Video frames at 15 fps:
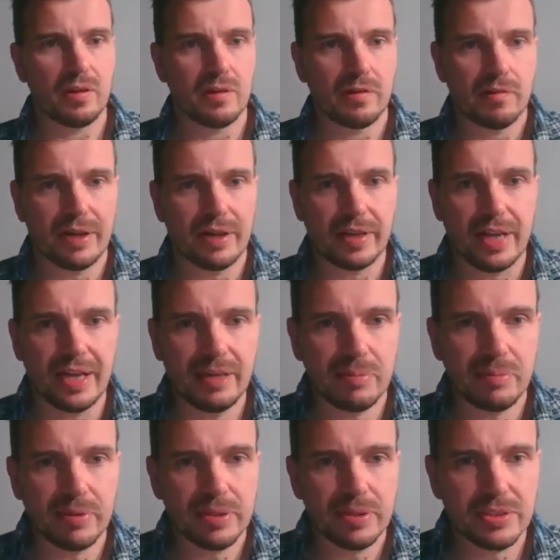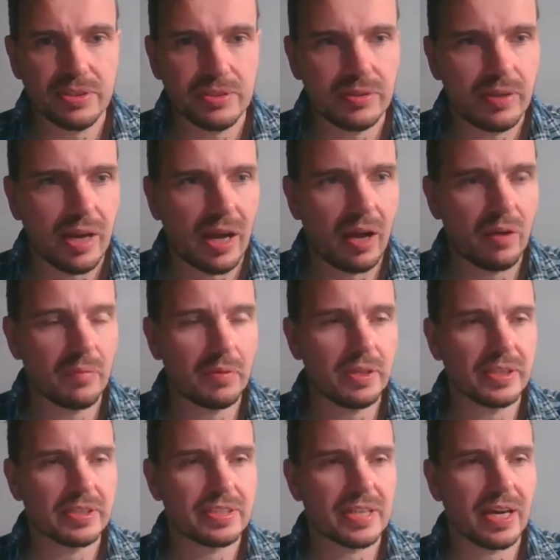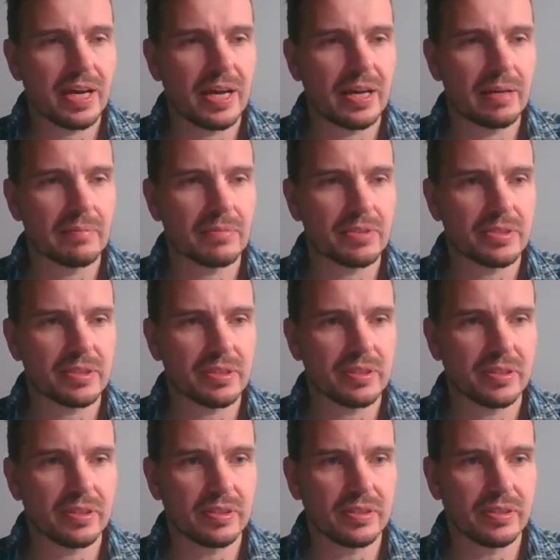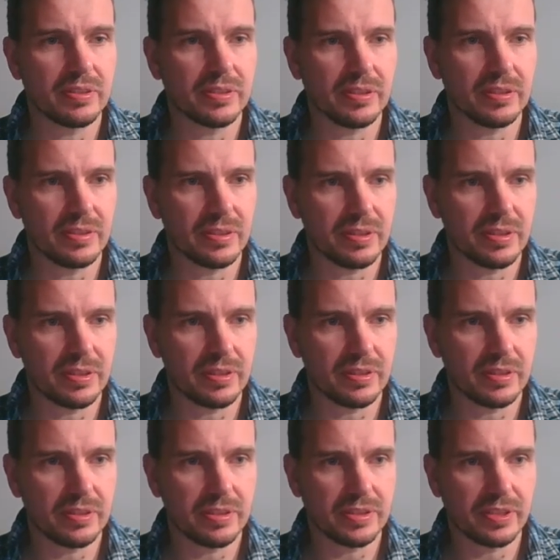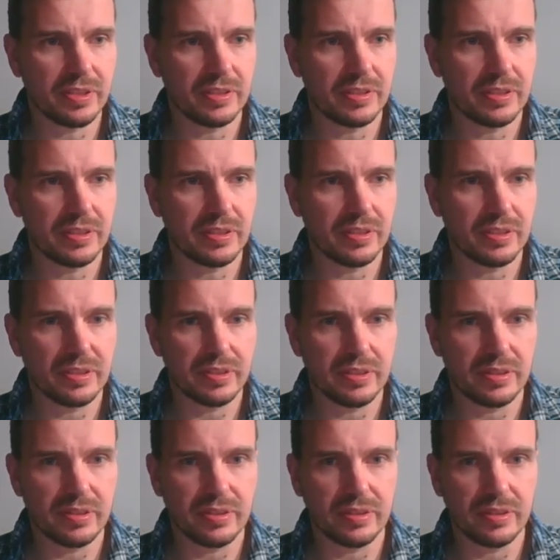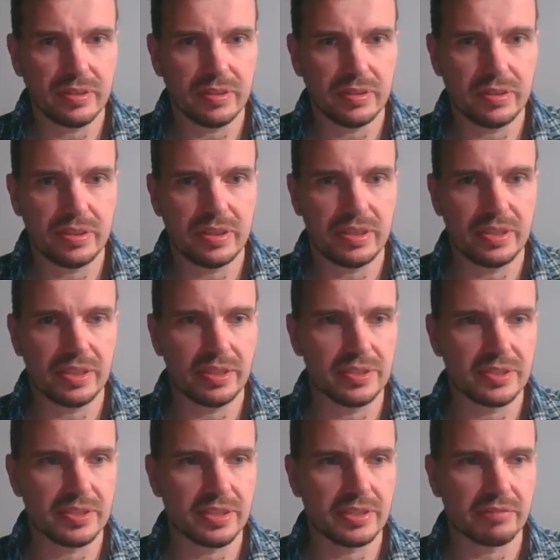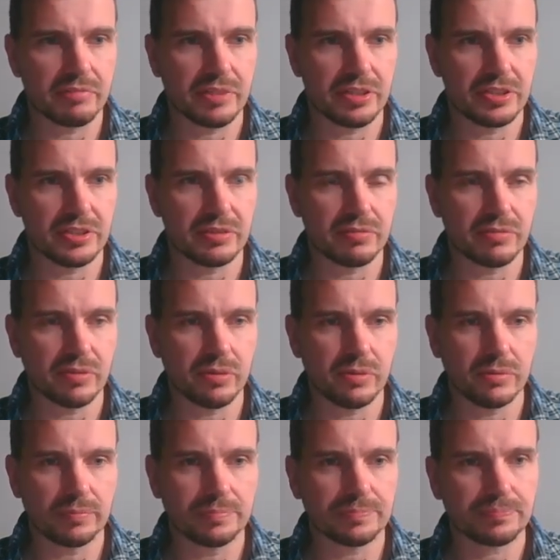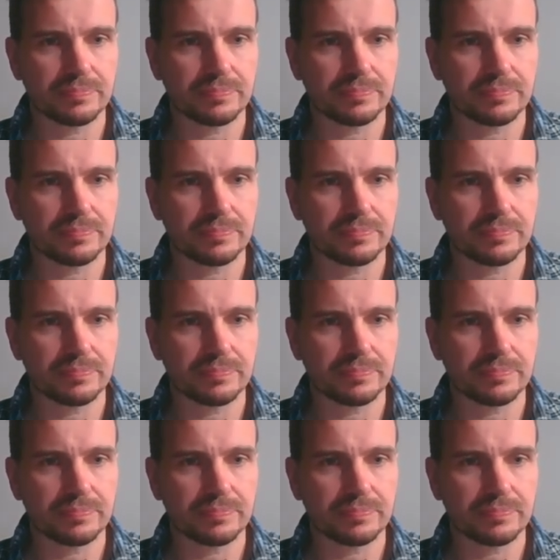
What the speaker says: Right, 8.2, how many times did the insect reached the floor?